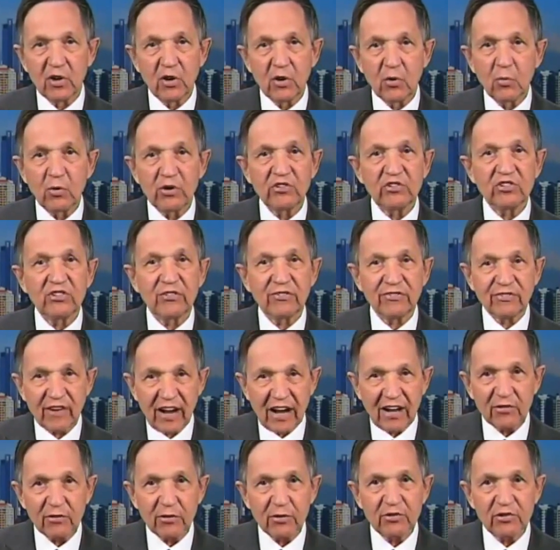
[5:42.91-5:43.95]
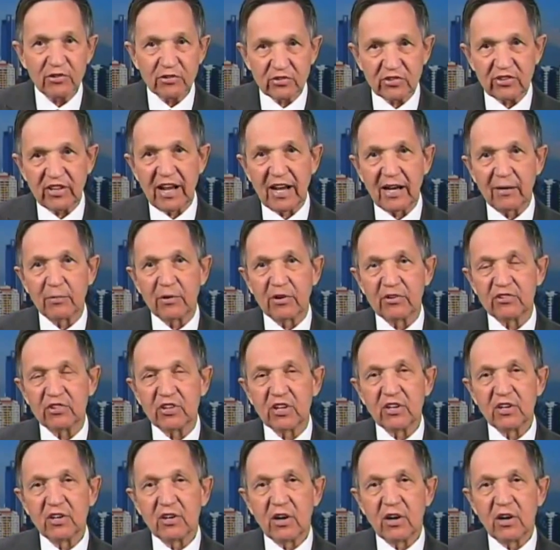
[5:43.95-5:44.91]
which the founders established